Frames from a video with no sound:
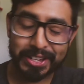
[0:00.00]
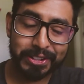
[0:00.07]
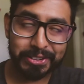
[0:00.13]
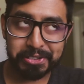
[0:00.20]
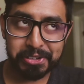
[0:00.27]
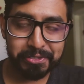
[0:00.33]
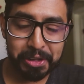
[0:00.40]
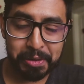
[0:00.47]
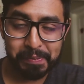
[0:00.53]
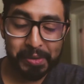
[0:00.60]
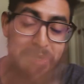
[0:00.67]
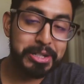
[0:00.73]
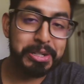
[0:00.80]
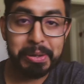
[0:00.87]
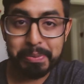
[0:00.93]
I don't know if I
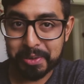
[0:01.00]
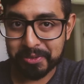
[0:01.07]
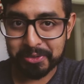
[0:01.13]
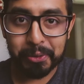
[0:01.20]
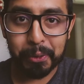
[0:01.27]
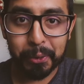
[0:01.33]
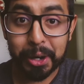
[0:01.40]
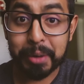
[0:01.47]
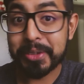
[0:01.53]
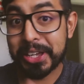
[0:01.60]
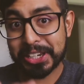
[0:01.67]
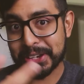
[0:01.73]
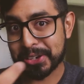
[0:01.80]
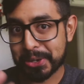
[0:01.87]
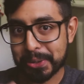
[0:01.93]
mentioned it before. I'm
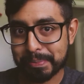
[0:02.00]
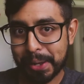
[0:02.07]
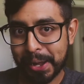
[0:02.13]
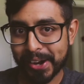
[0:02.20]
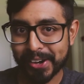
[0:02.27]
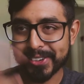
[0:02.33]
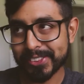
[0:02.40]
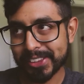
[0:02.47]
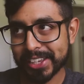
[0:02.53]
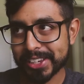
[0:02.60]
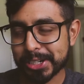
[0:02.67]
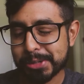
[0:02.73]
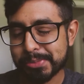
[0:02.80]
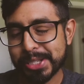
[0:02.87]
getting a new pair later,